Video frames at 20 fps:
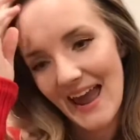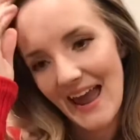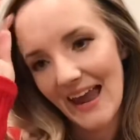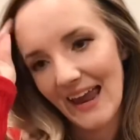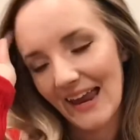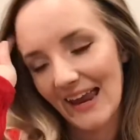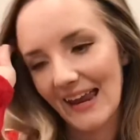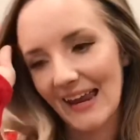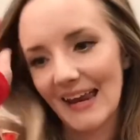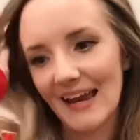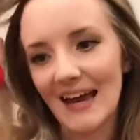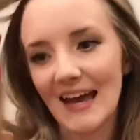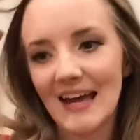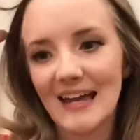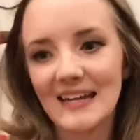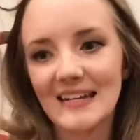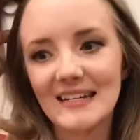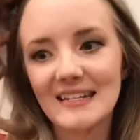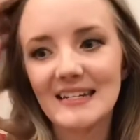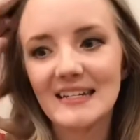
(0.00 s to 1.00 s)

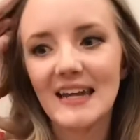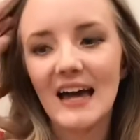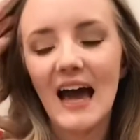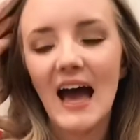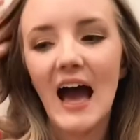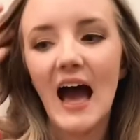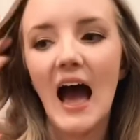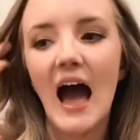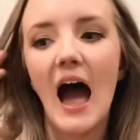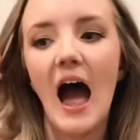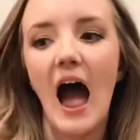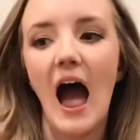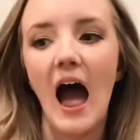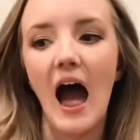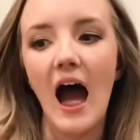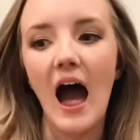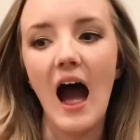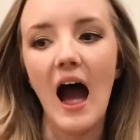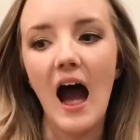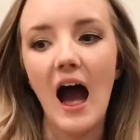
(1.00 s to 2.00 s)
and
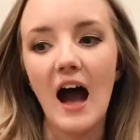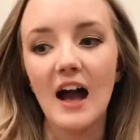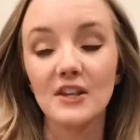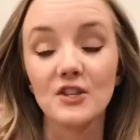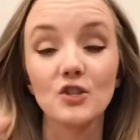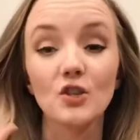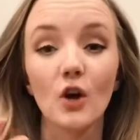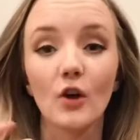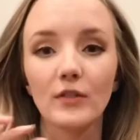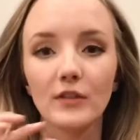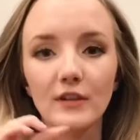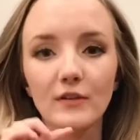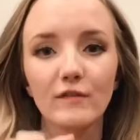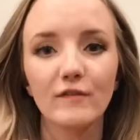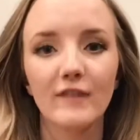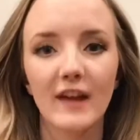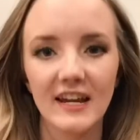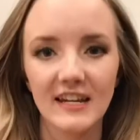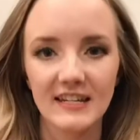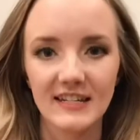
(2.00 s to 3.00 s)
I saw the
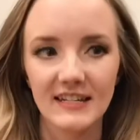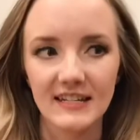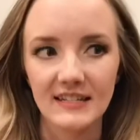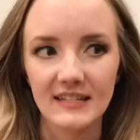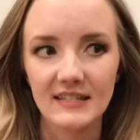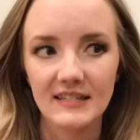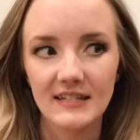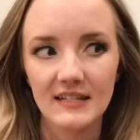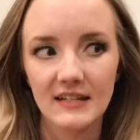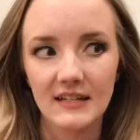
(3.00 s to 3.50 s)
faintest